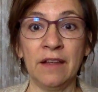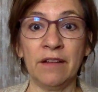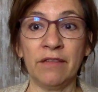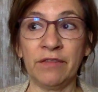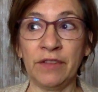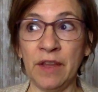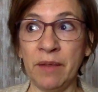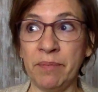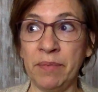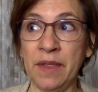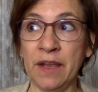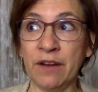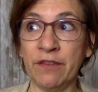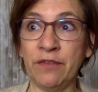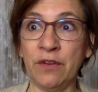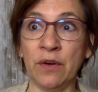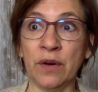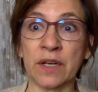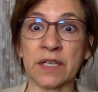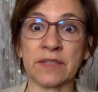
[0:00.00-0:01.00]
flip their
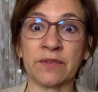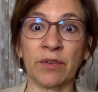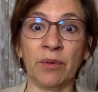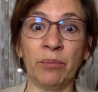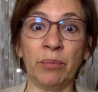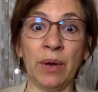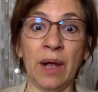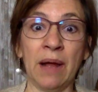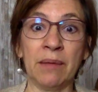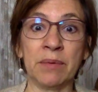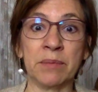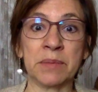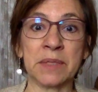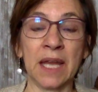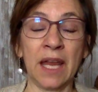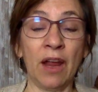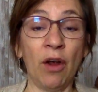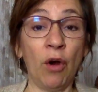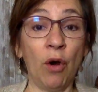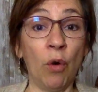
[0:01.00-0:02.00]
focus from problems
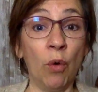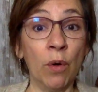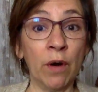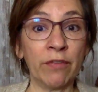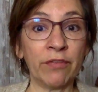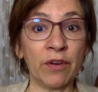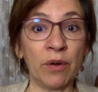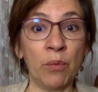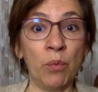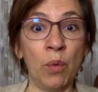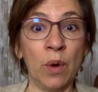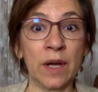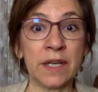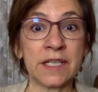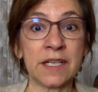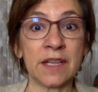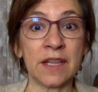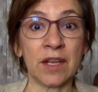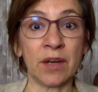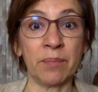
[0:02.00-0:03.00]
or from what
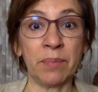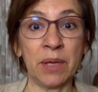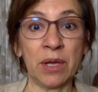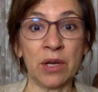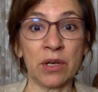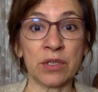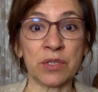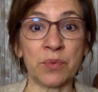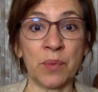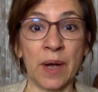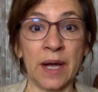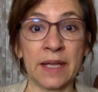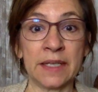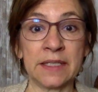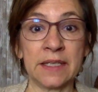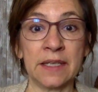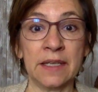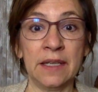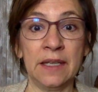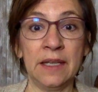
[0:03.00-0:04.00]
their peers want,